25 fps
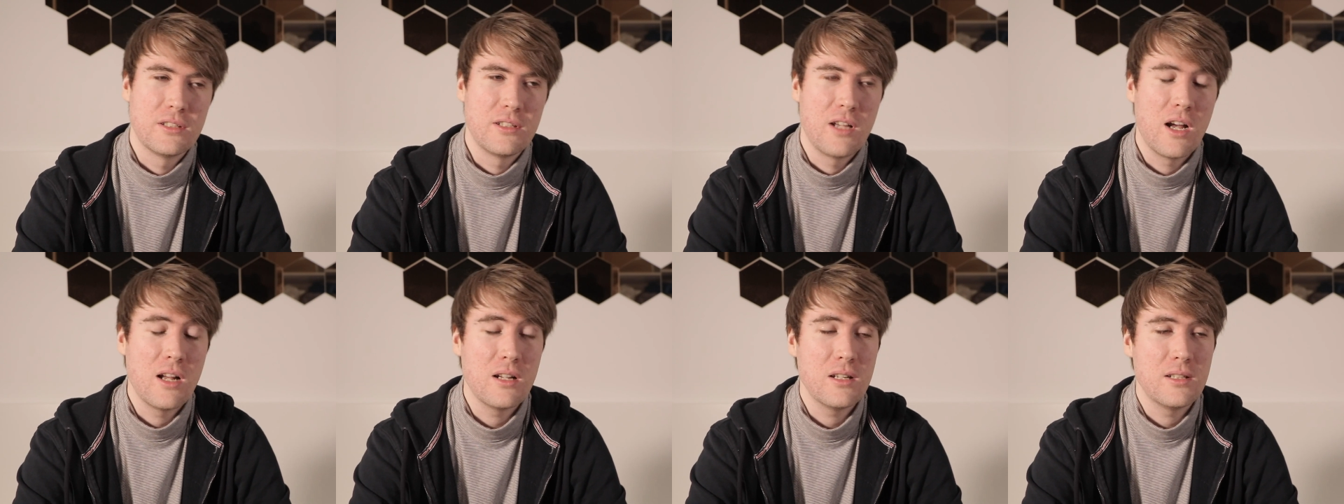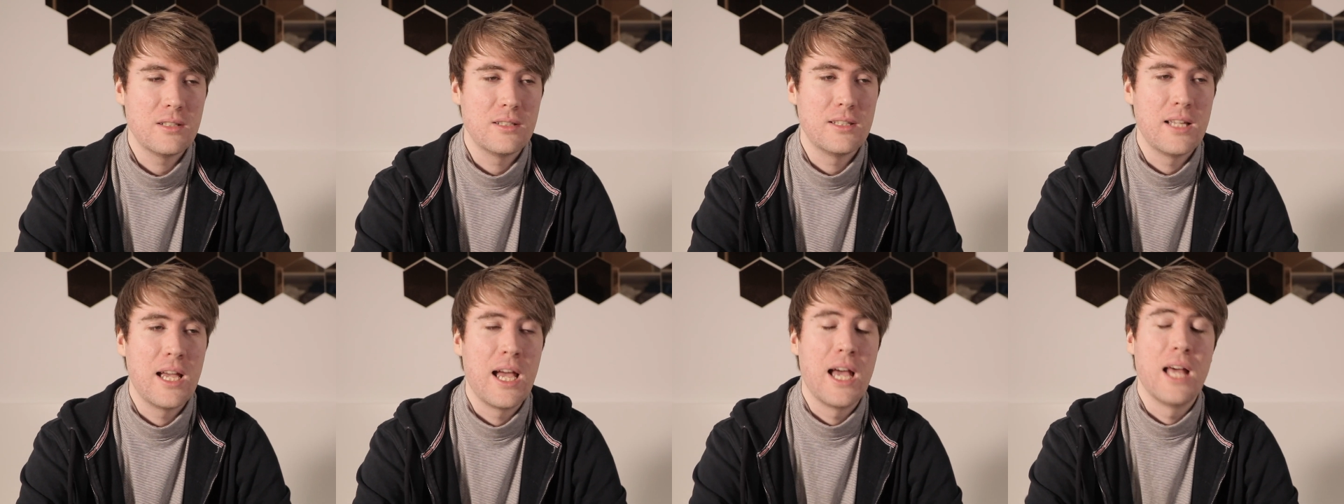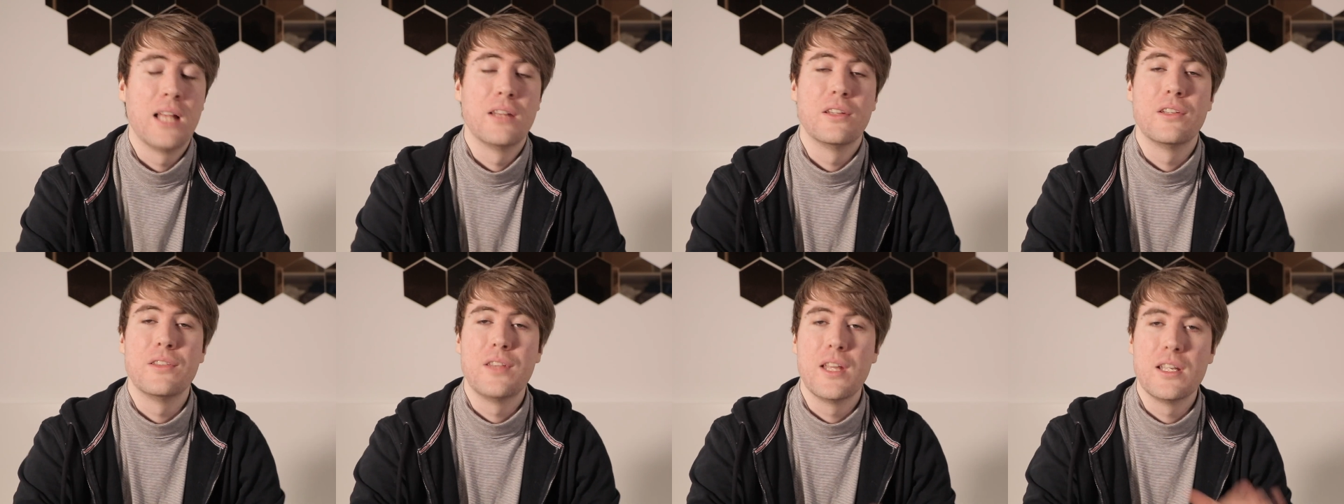to
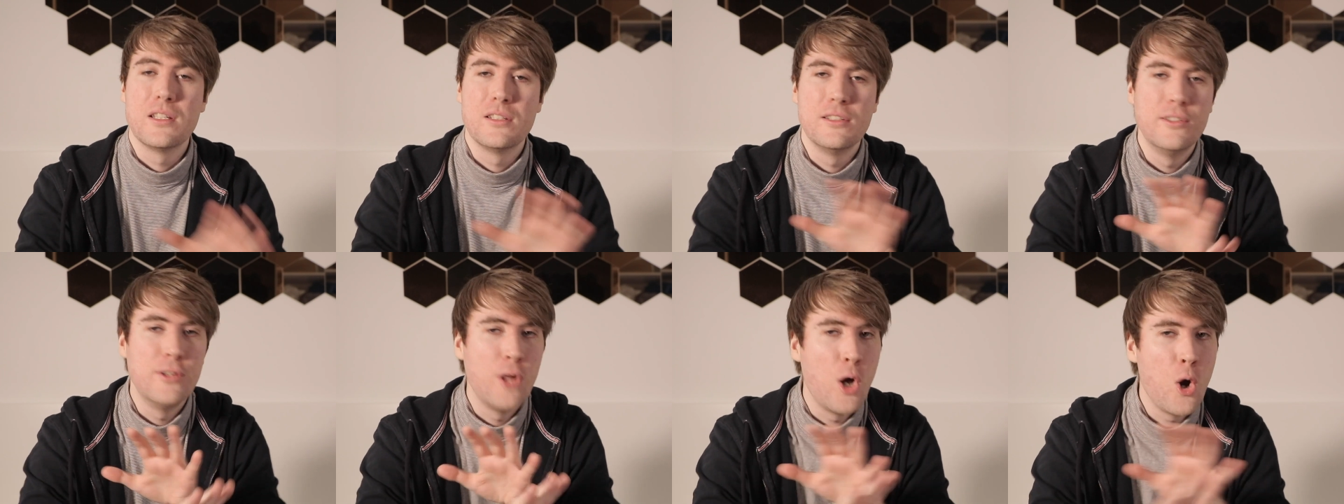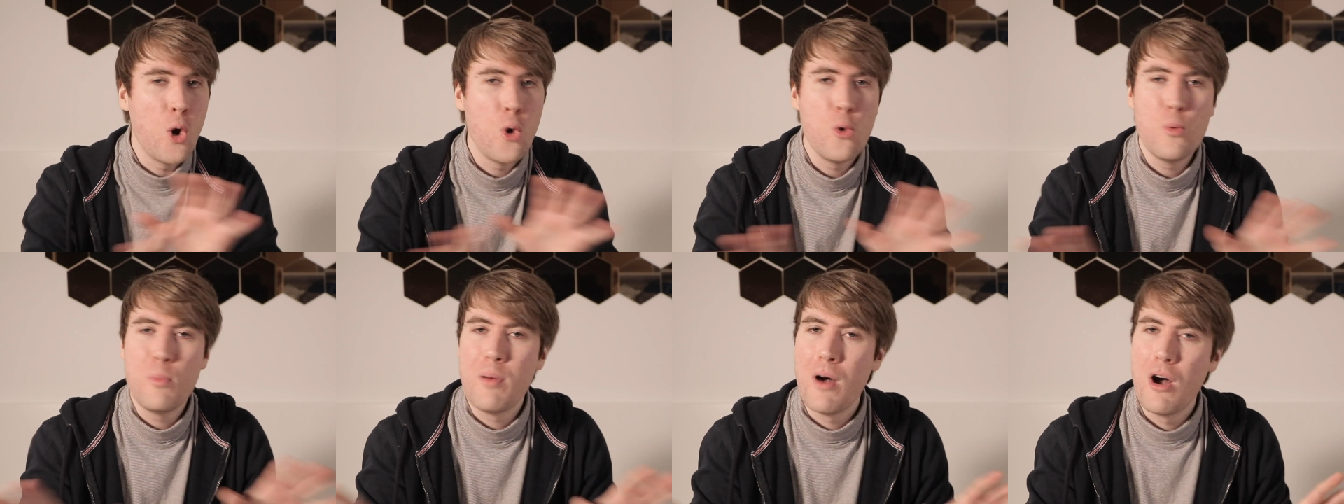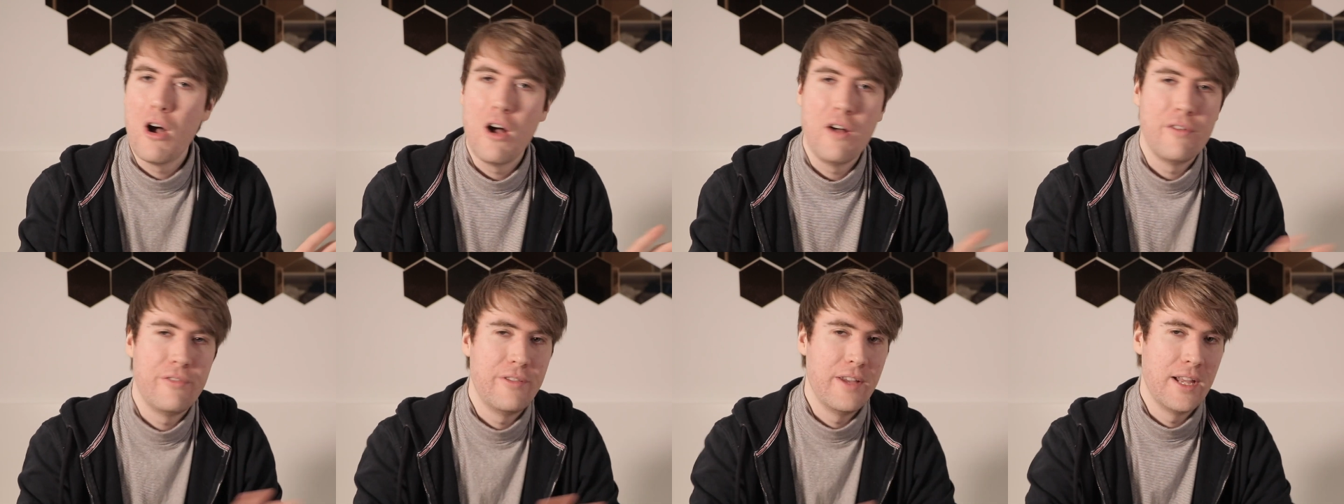understand that there's no
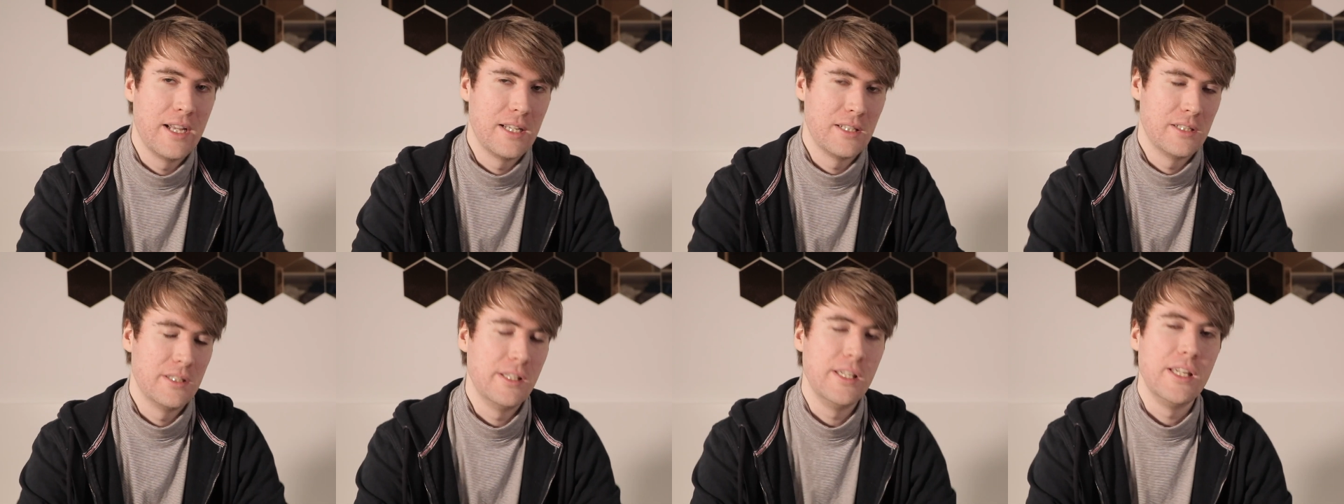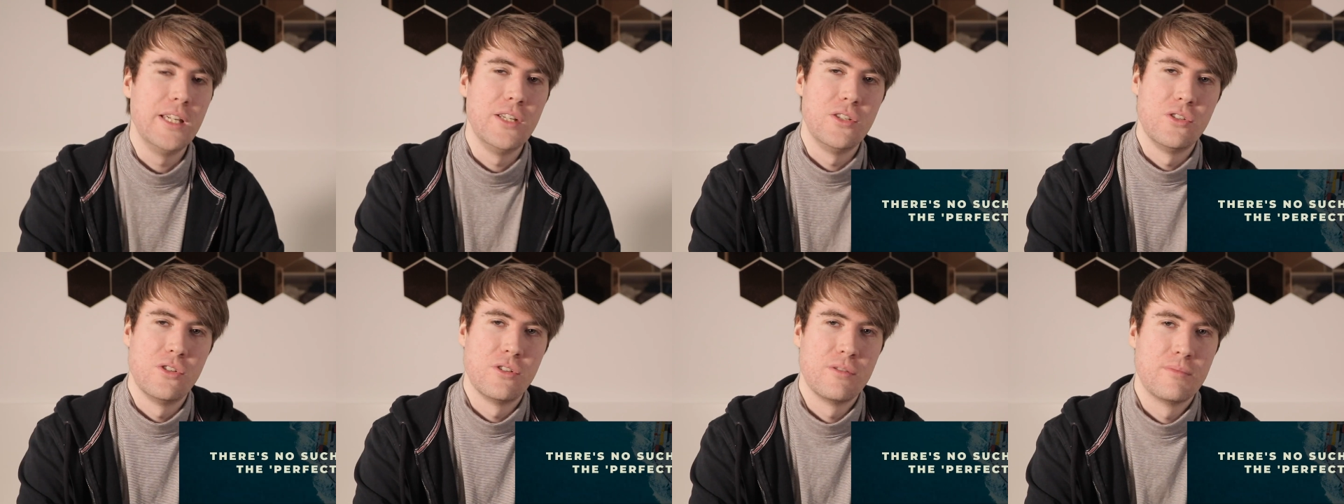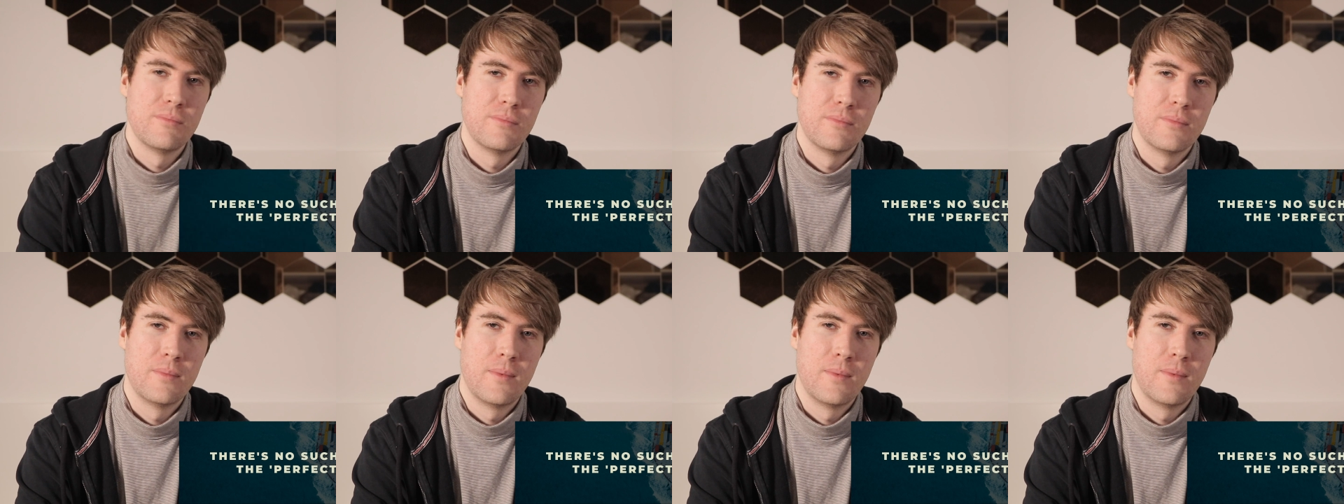perfect niche.